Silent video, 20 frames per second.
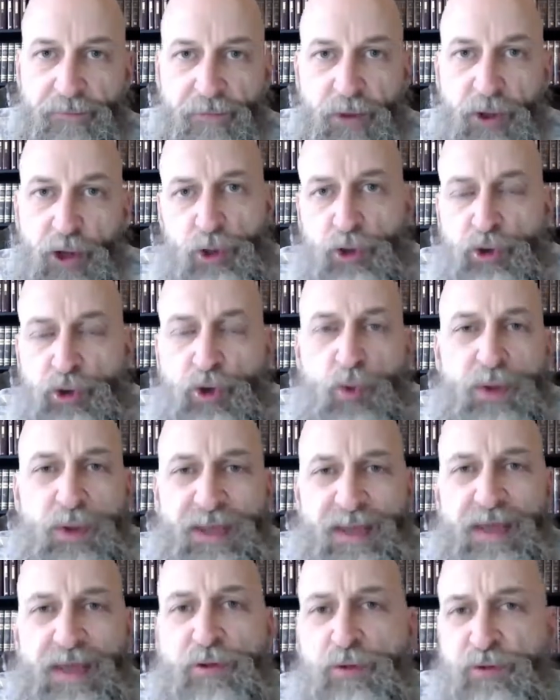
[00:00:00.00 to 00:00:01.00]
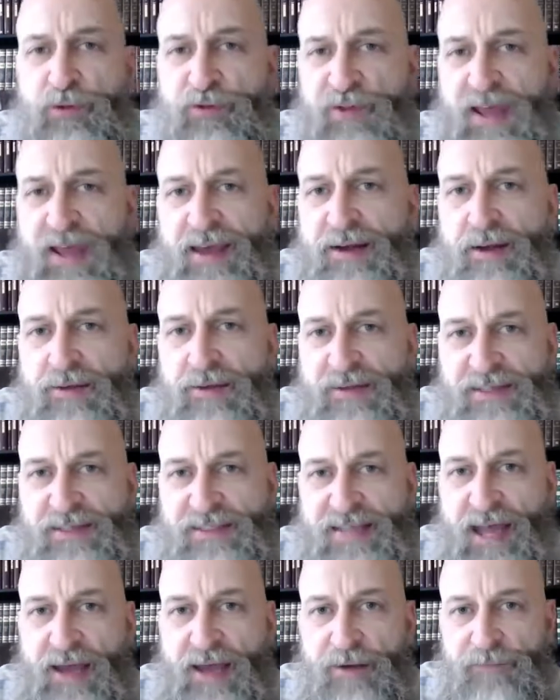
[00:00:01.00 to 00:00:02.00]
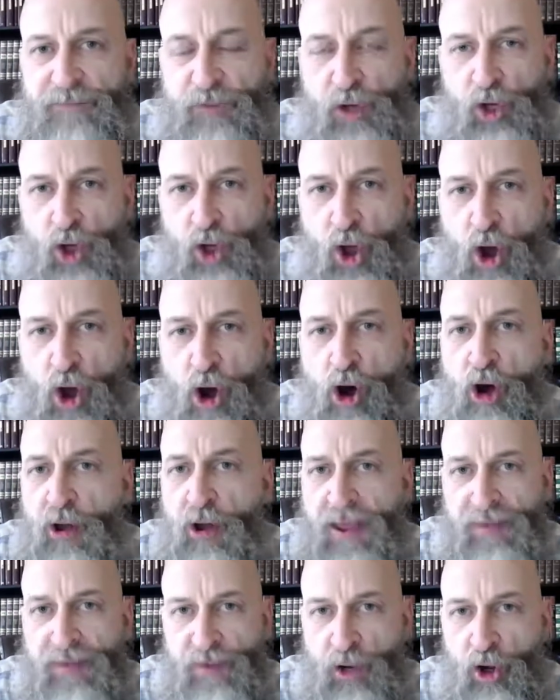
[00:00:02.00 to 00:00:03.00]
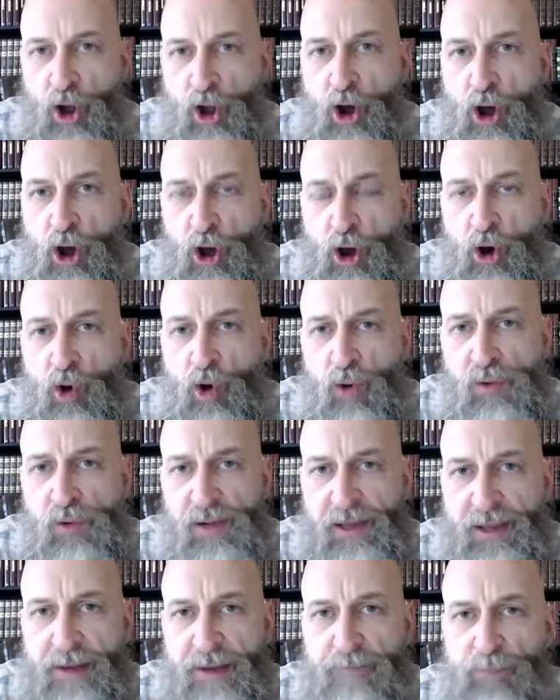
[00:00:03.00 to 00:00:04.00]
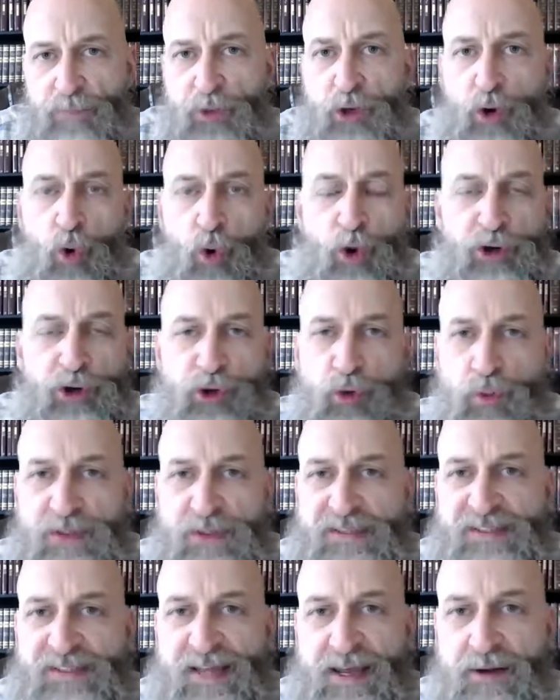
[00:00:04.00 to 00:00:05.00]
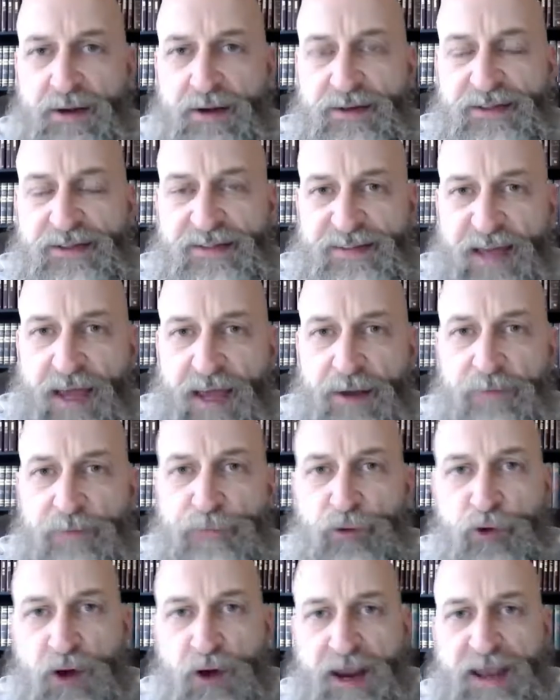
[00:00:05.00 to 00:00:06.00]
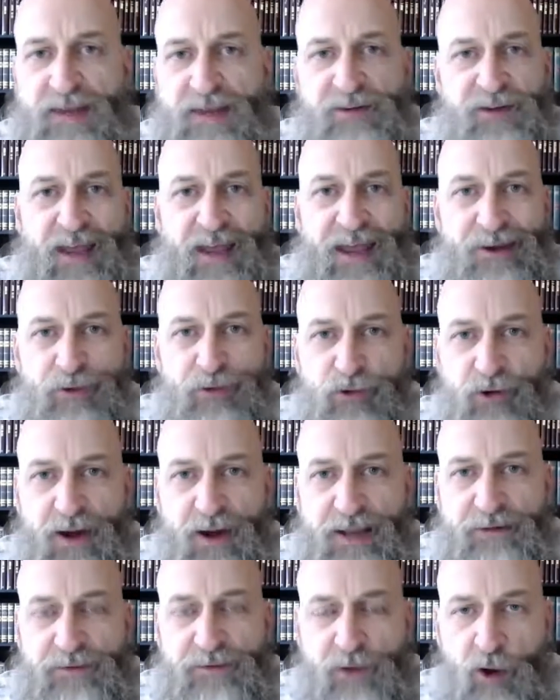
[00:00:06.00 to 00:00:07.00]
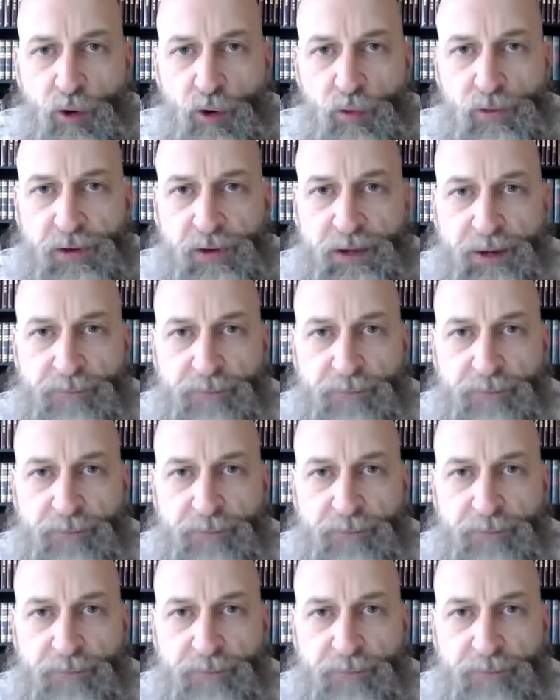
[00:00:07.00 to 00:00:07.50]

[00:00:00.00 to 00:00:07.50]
Do we either stand on the side of the law and the law only, or do we stand on the side of grace and grace only?